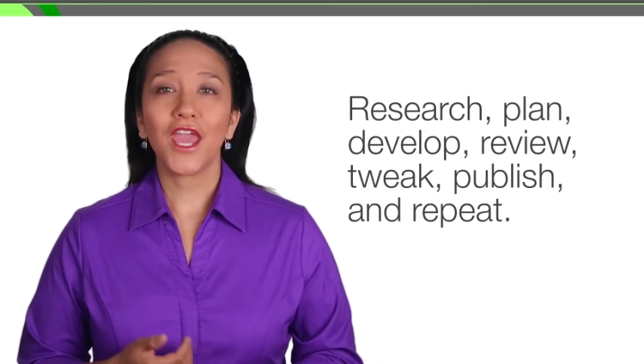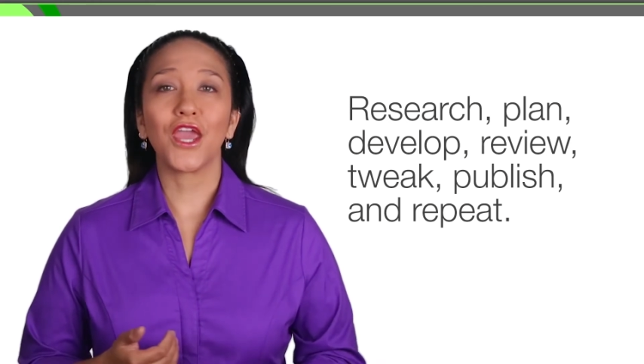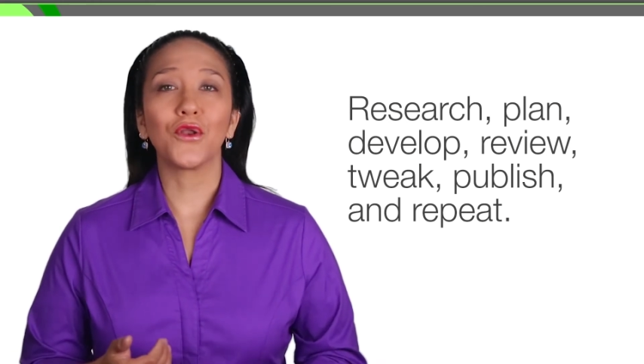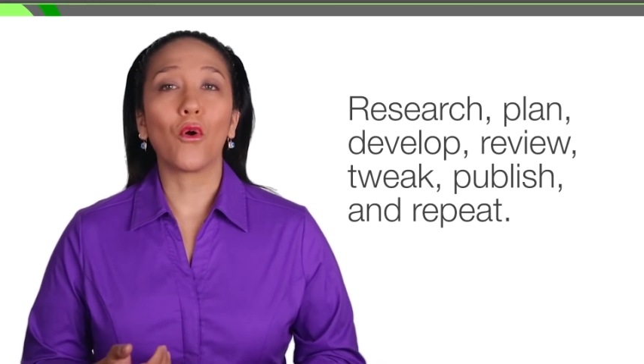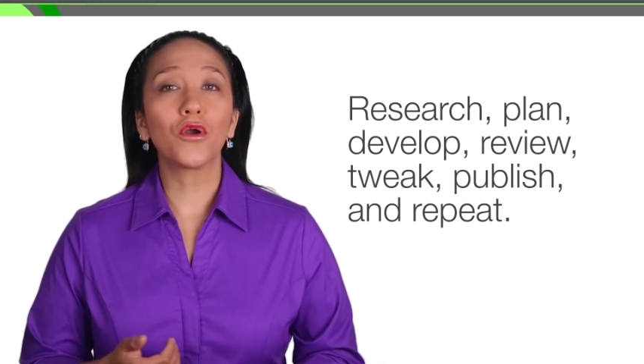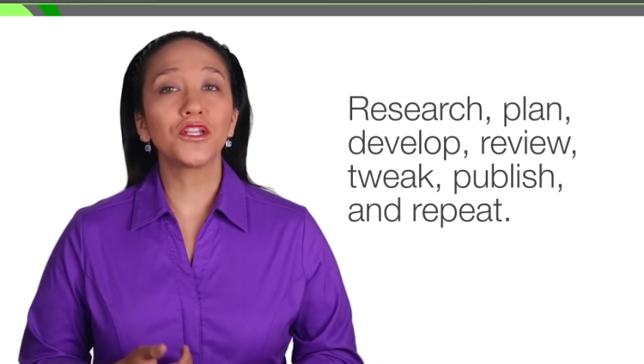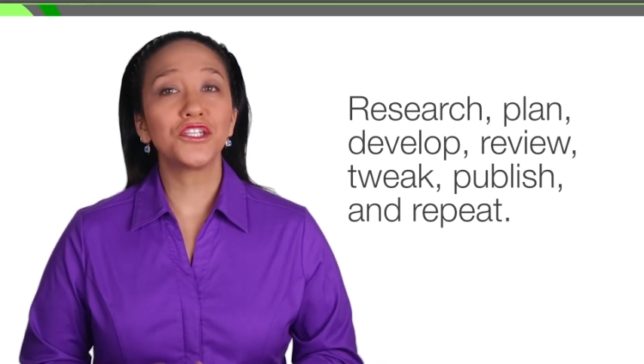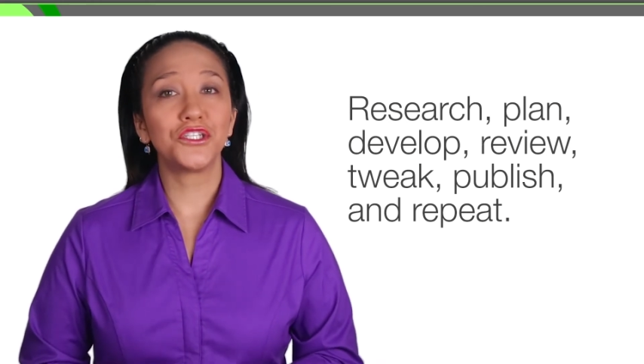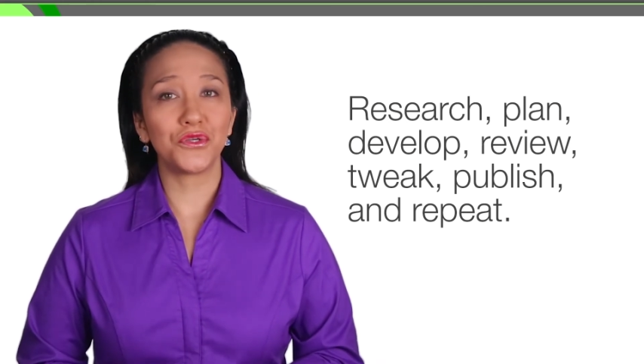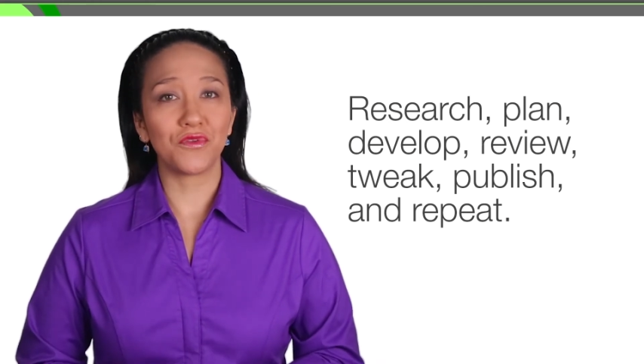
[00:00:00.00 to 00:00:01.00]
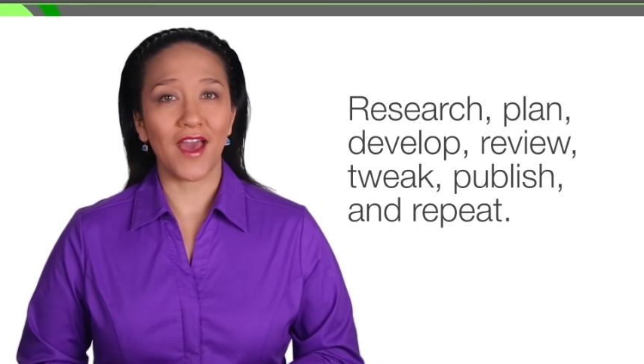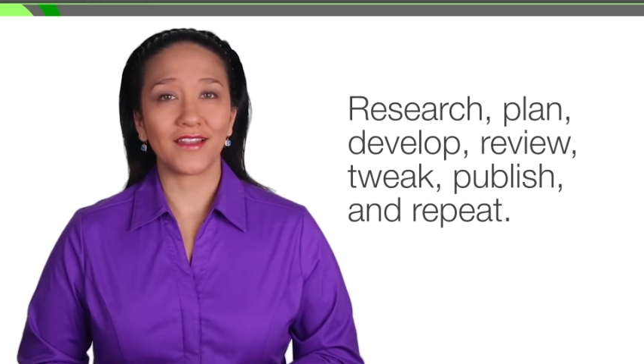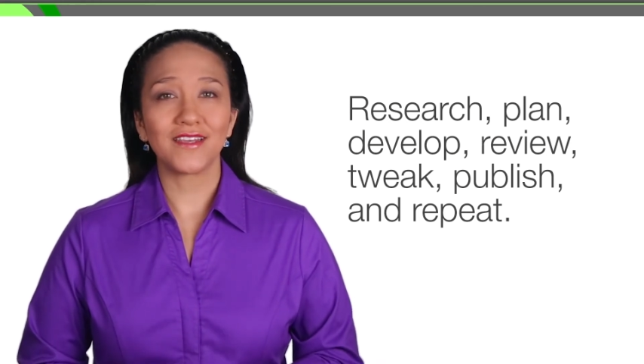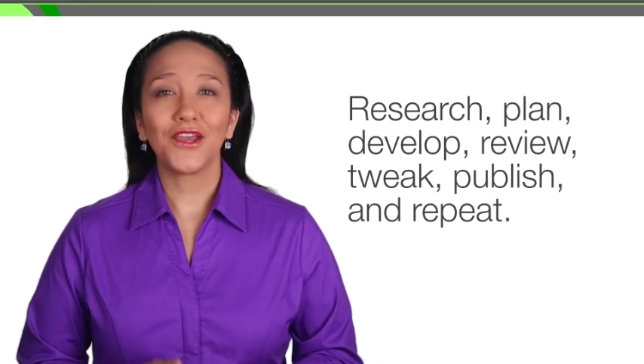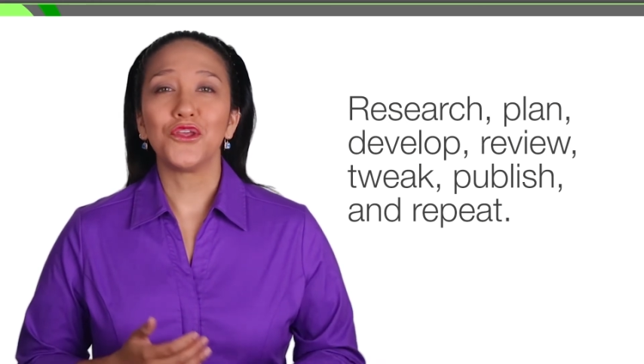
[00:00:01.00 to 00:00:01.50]
In order to do
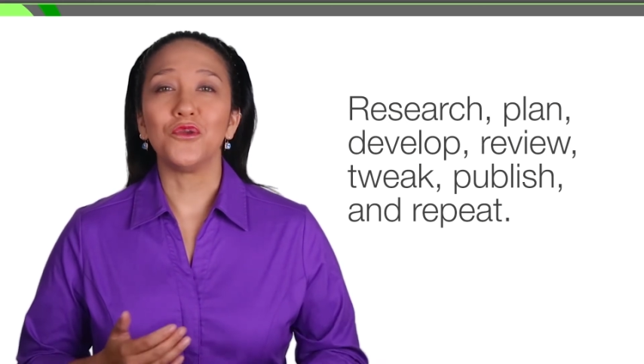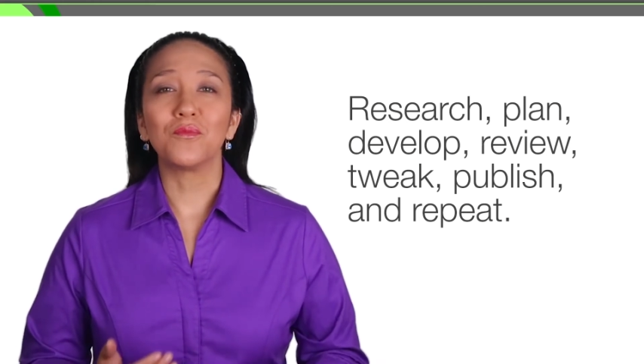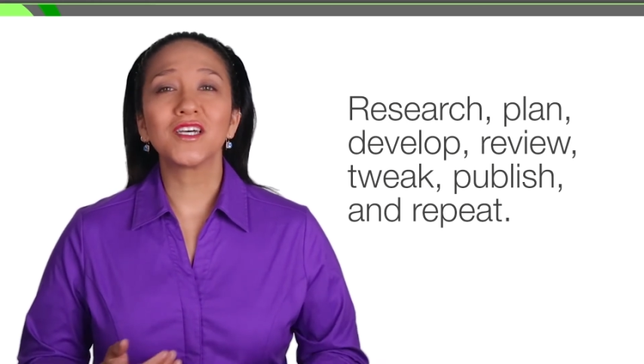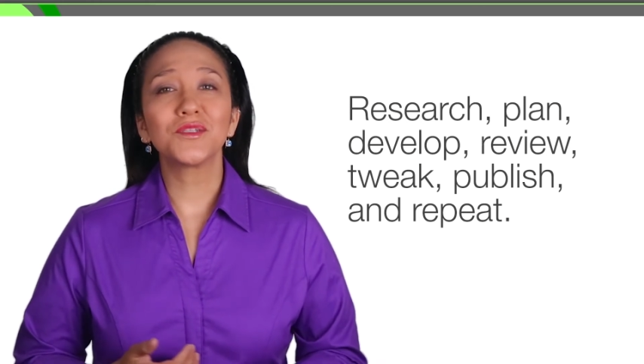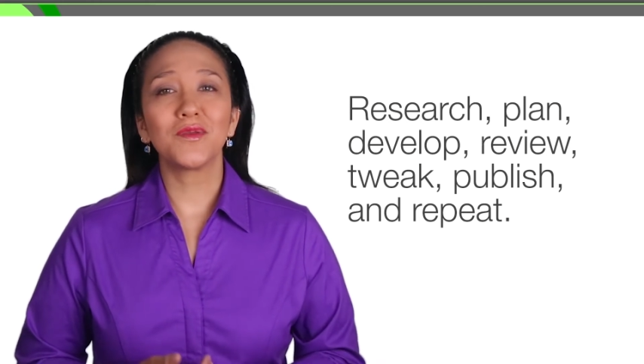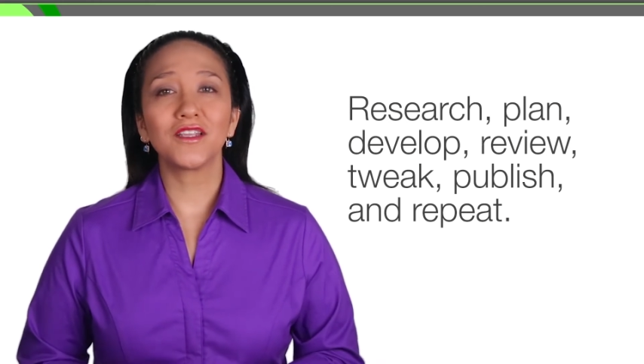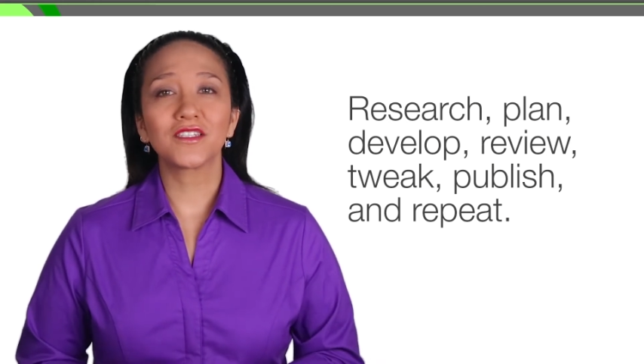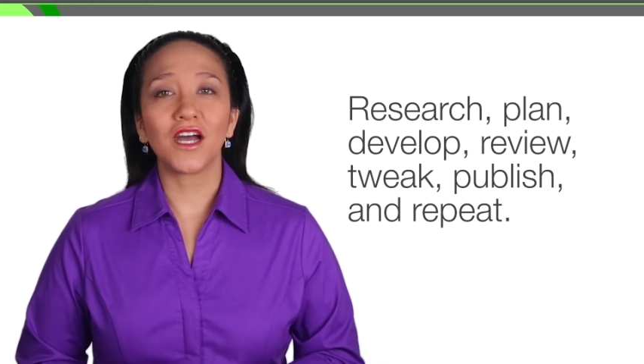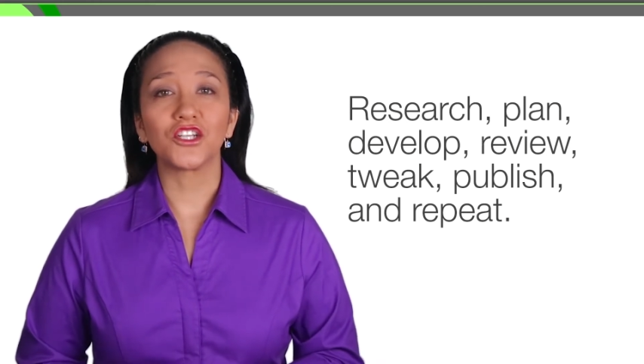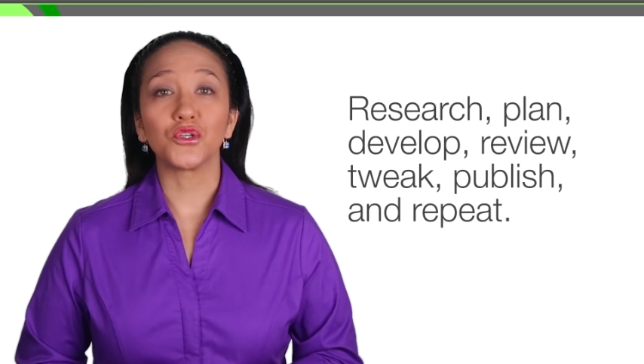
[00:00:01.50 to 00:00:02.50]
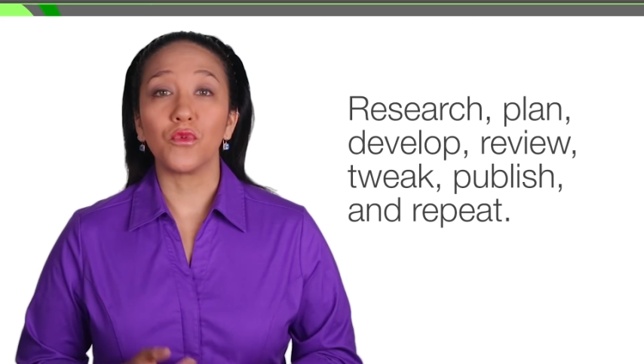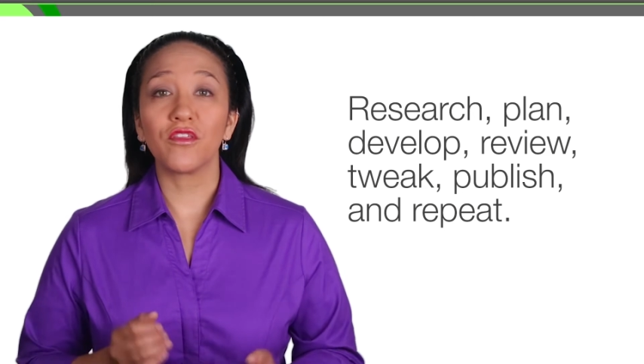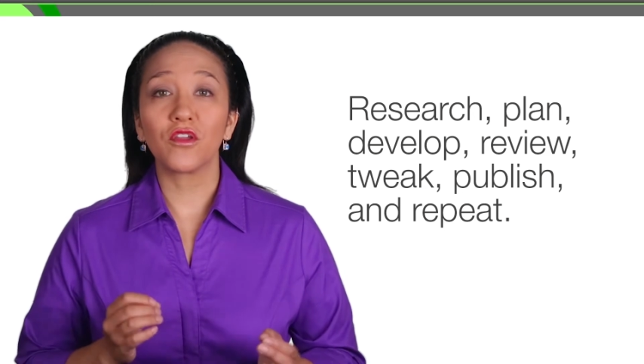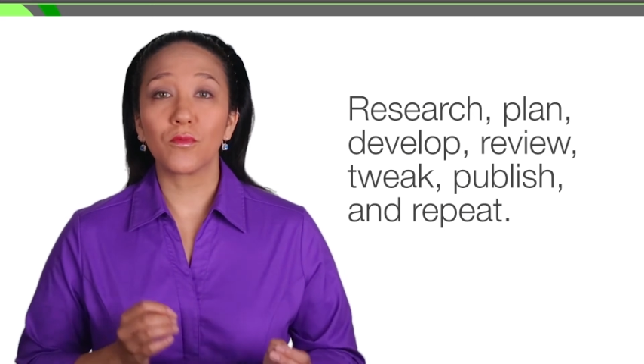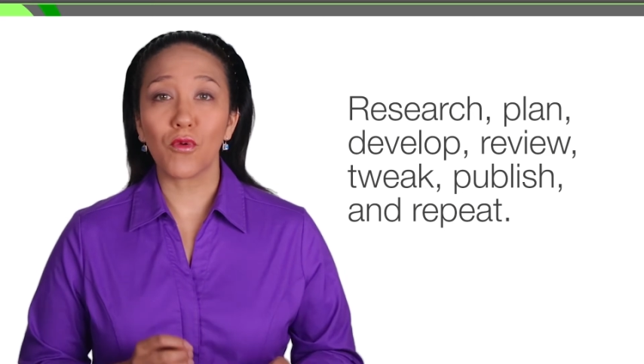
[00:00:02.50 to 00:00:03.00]
that, you must be in touch
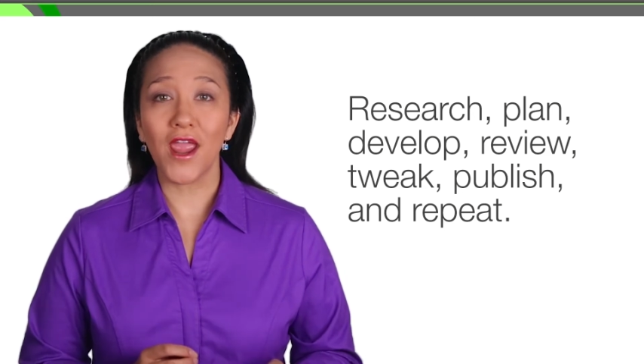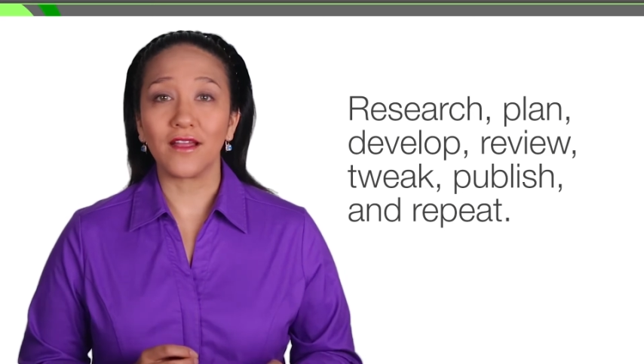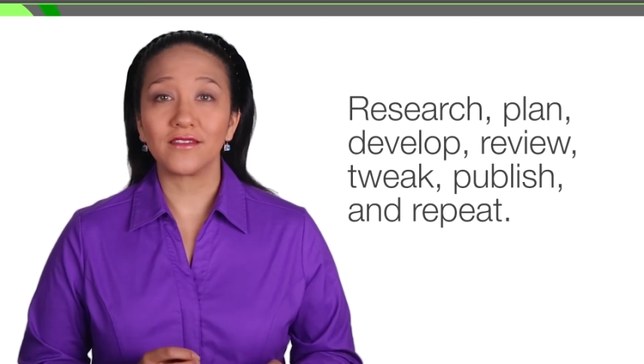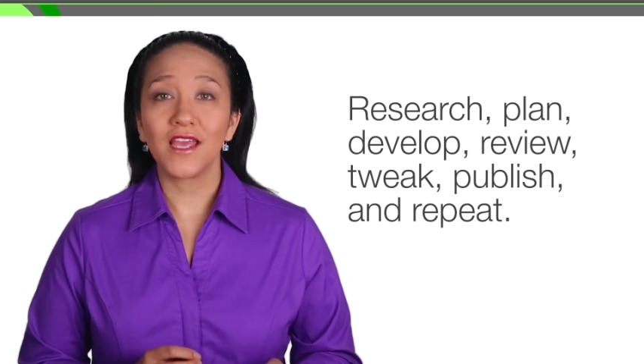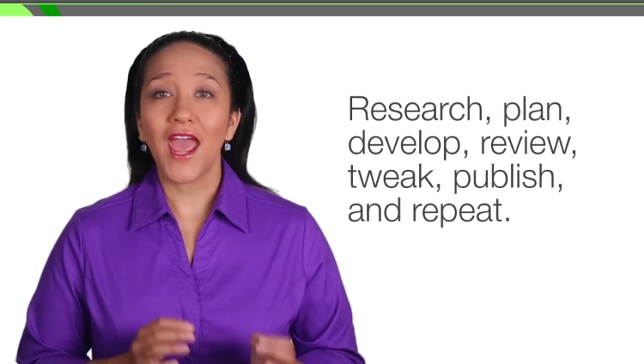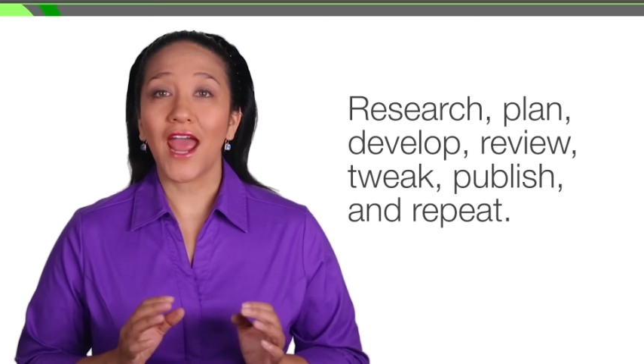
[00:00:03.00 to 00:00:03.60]
with your brand